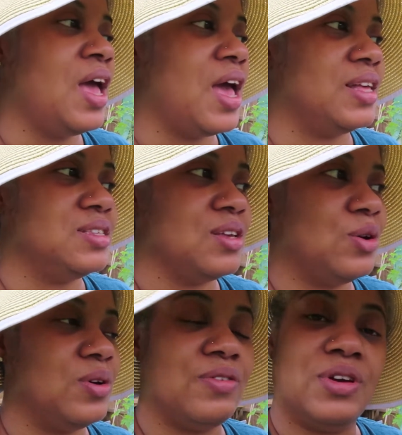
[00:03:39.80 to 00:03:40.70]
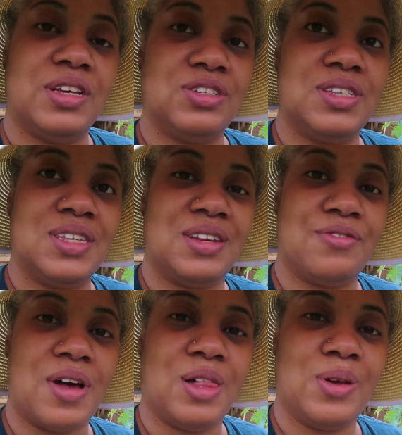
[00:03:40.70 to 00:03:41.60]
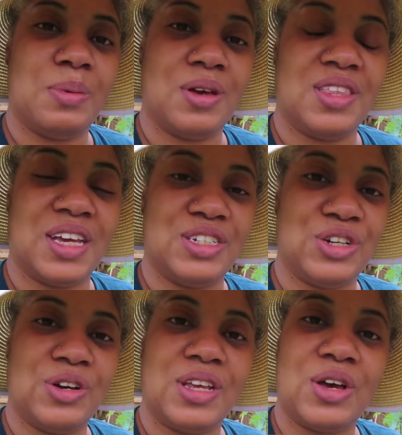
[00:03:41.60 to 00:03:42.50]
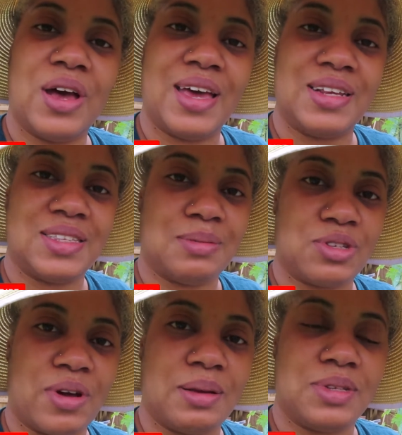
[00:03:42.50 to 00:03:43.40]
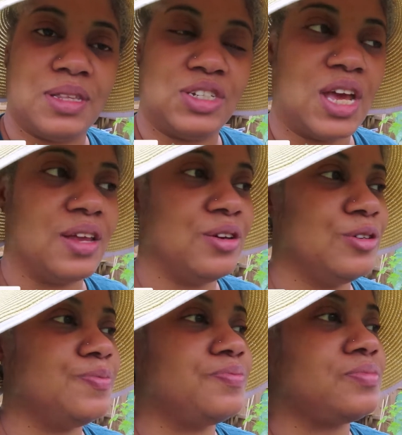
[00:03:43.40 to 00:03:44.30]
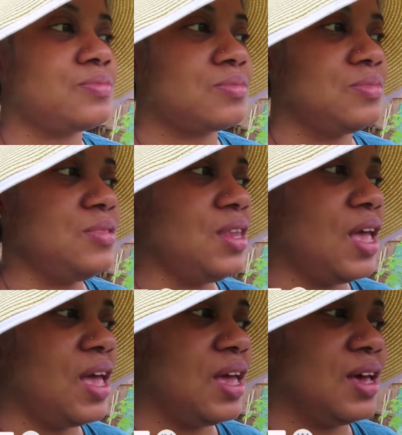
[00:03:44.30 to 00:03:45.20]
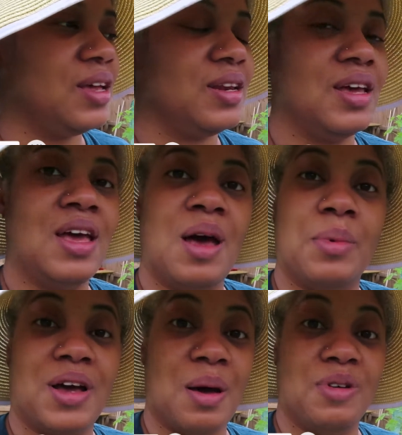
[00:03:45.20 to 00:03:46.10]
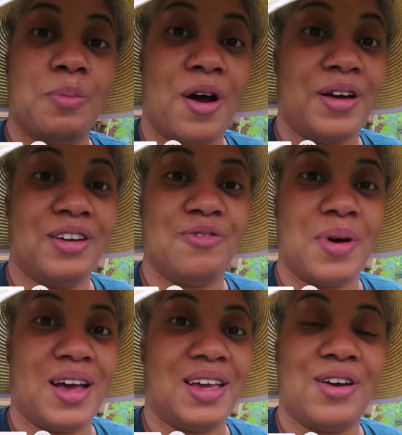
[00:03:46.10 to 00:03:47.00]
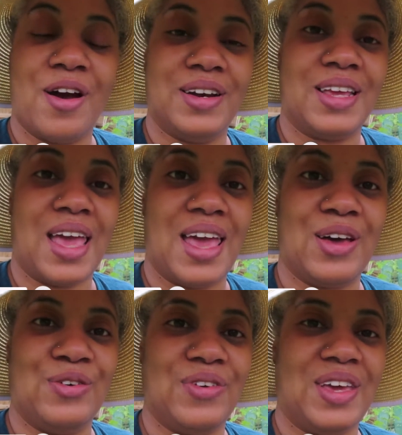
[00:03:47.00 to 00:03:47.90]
And so if you're interested in following me on that journey, go ahead and subscribe to the channel and become a part of my garden gang over